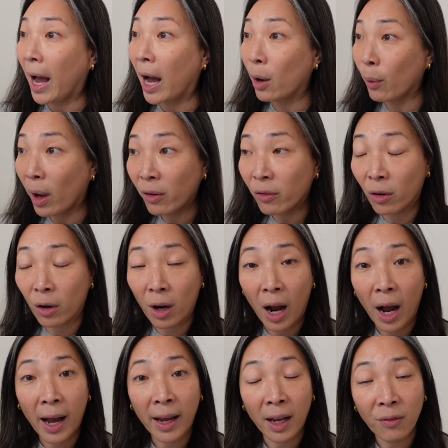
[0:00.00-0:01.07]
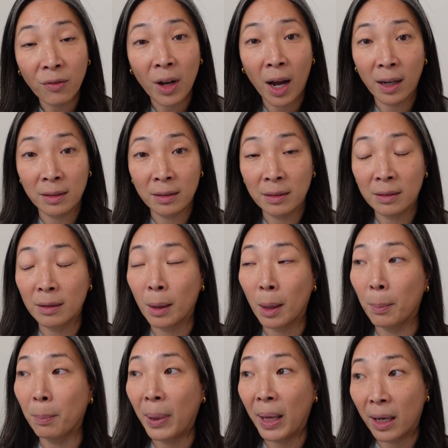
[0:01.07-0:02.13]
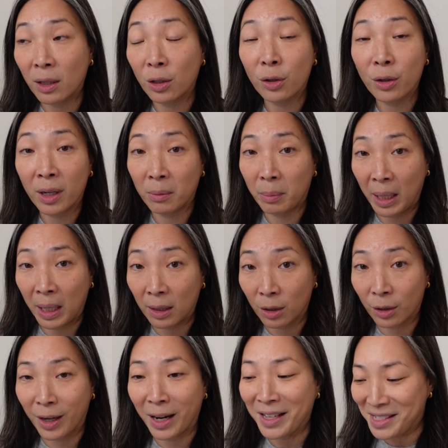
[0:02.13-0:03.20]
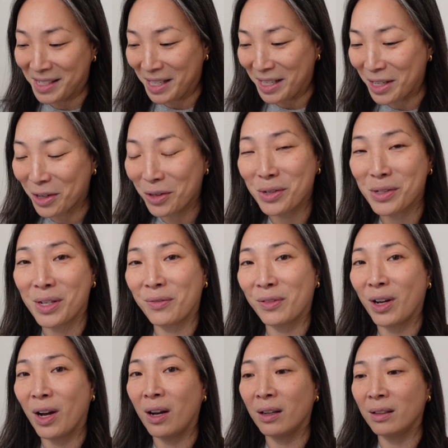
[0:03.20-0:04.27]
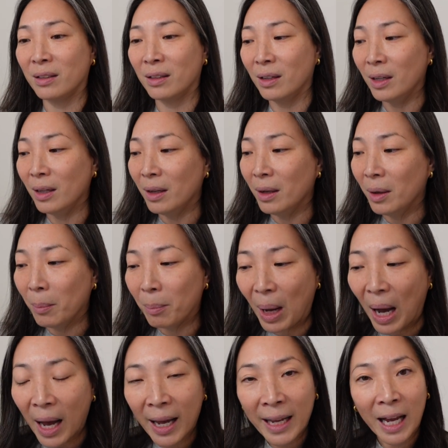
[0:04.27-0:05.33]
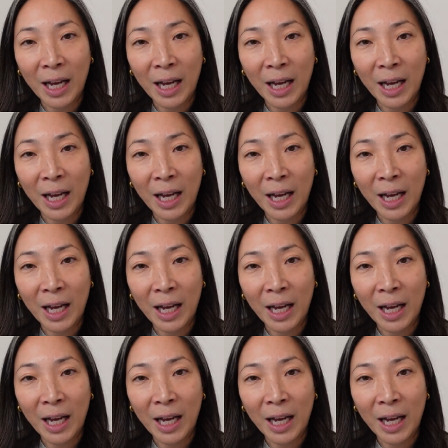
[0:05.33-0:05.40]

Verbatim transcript: However, I have gotten paler and paler as the years have gone by.